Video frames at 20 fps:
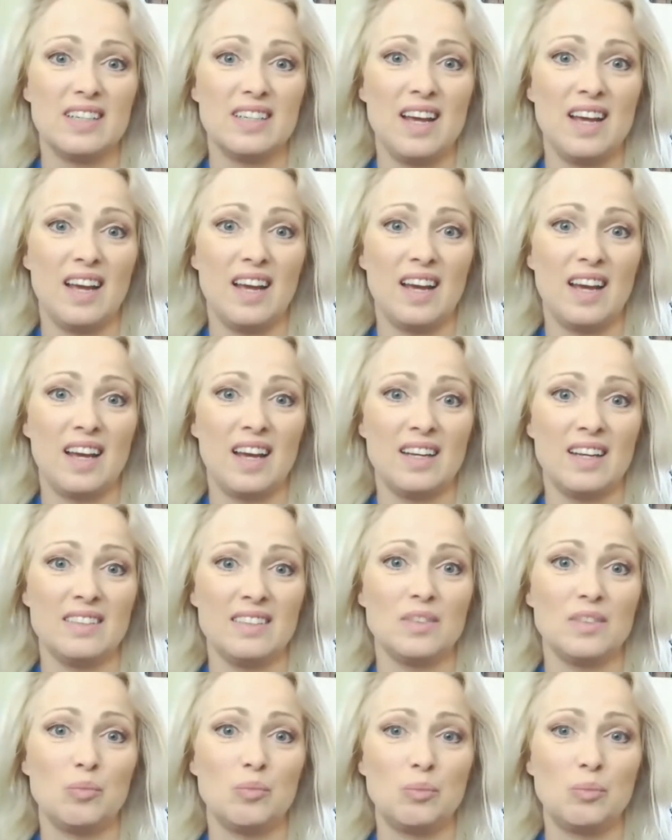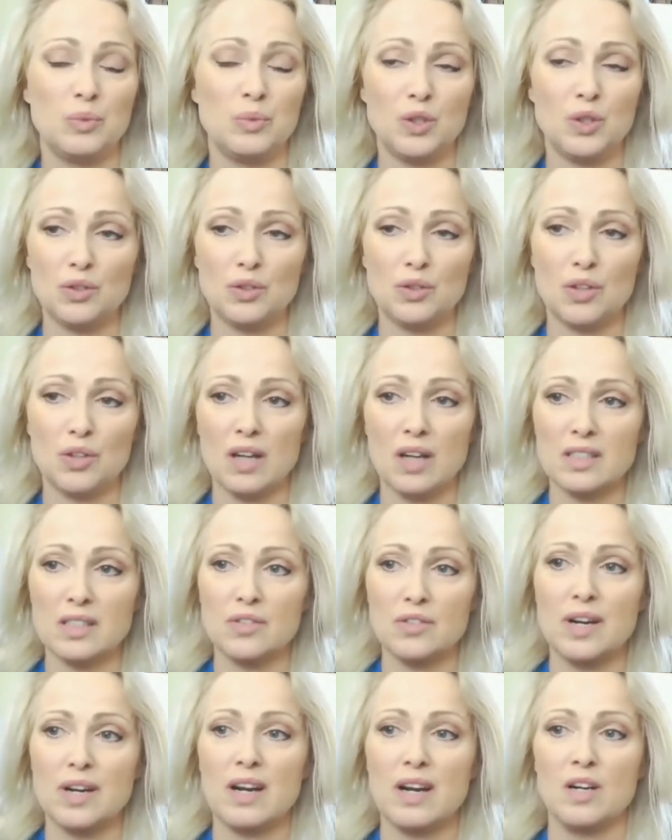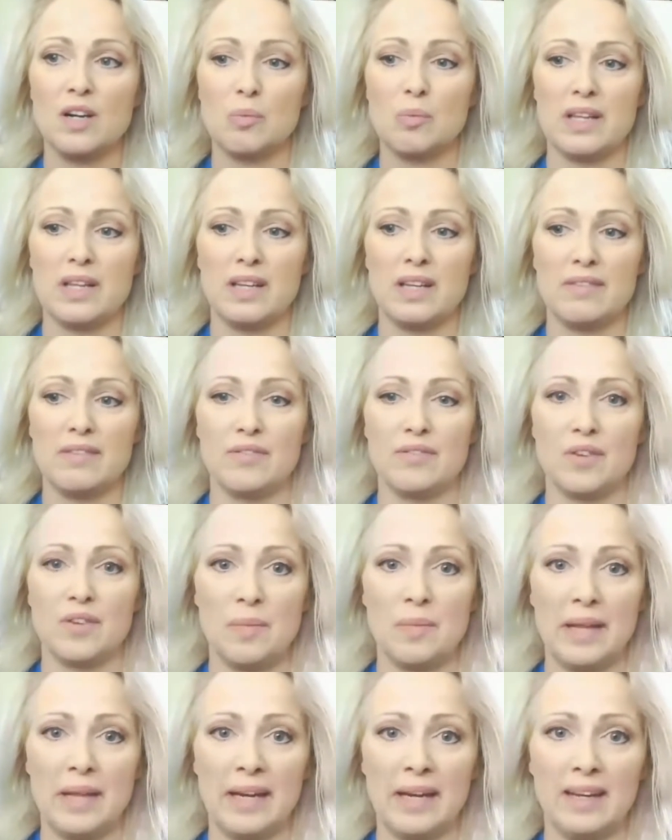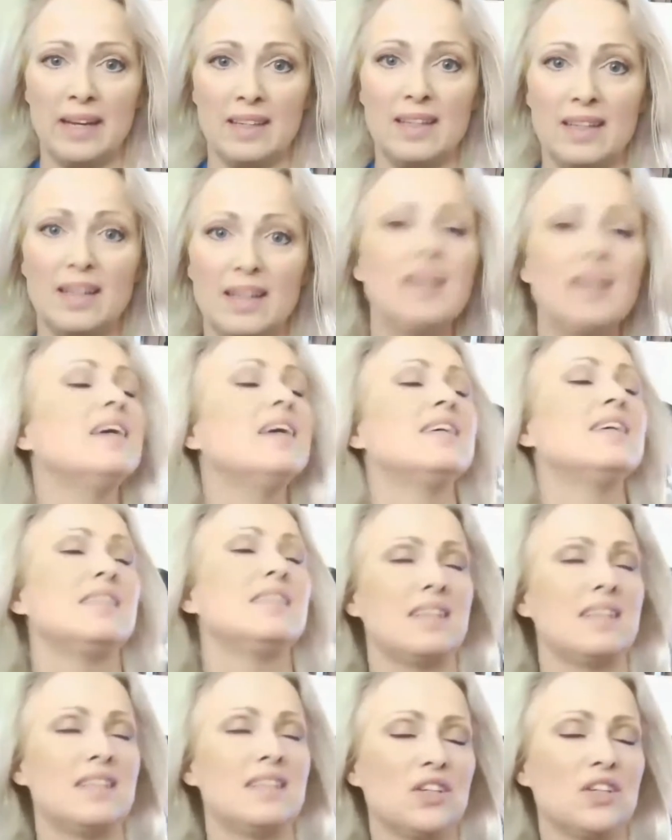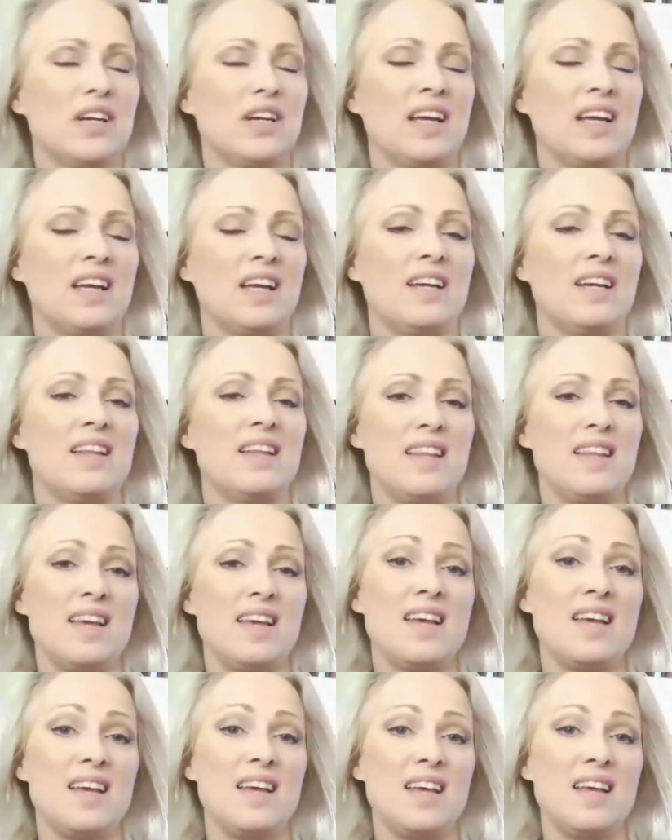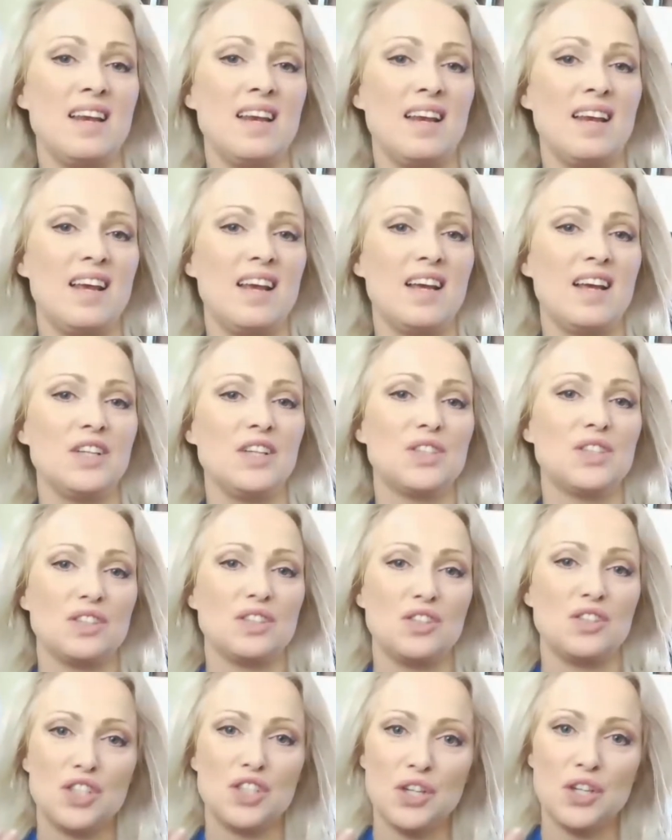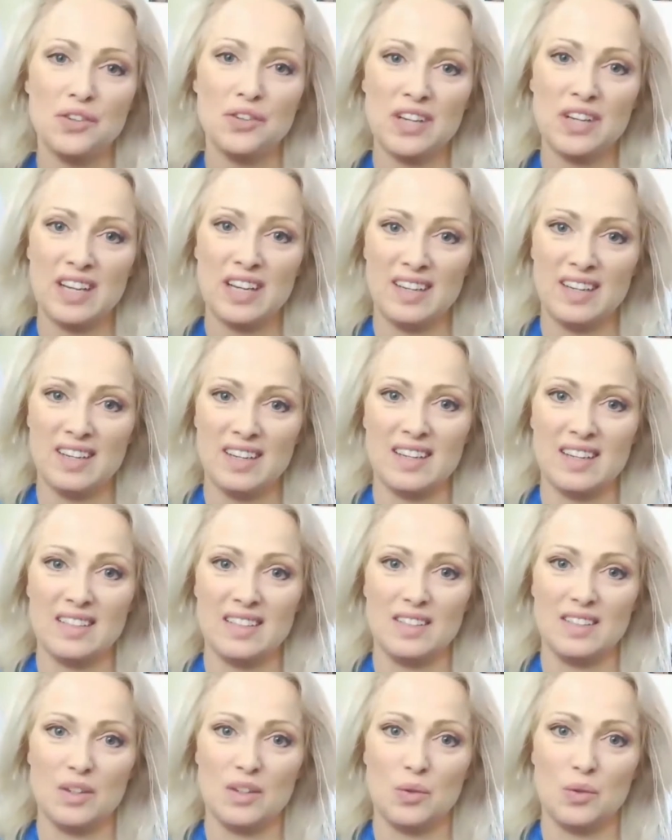and concentrate on your breathing for a minute, center in, and then just tune in. And